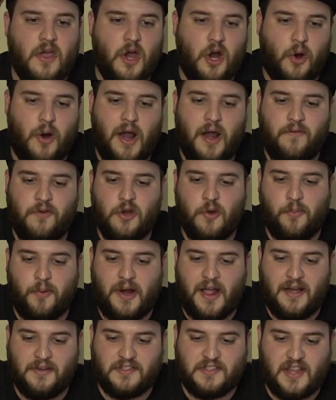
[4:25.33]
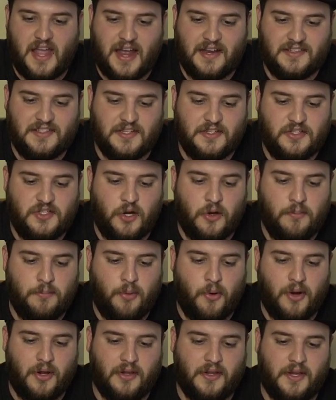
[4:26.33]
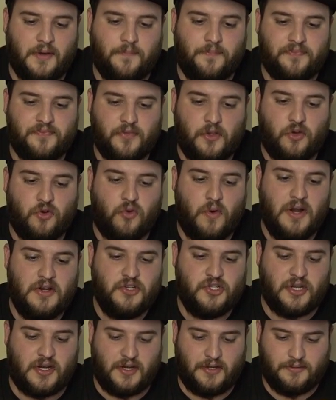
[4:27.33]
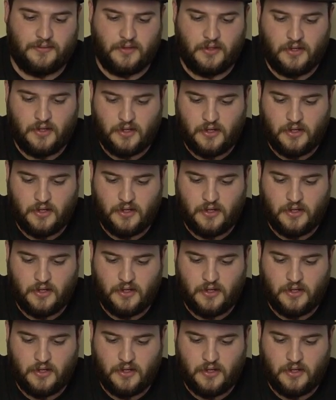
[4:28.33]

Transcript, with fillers: or however you pronounce that. It says, don't boil it, crunch it.